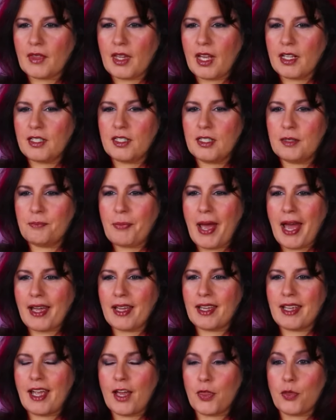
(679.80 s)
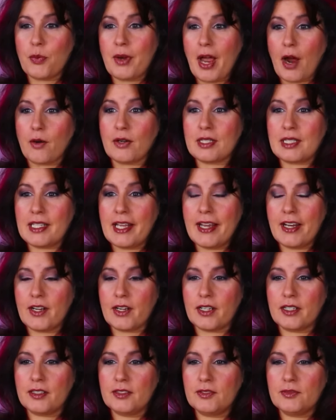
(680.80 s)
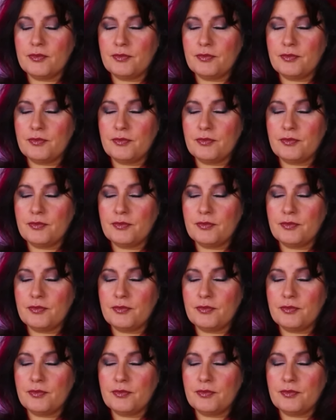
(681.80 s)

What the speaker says: And she's back again 3 hours later.